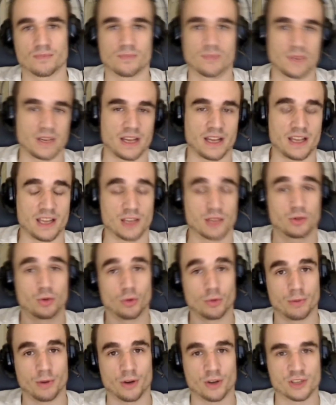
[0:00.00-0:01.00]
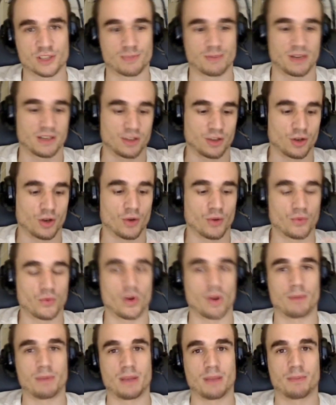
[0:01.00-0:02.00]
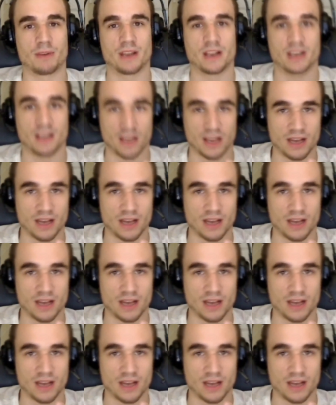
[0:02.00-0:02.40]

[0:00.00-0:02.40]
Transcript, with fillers: But yeah, he had 2 books, but you know, 4 people had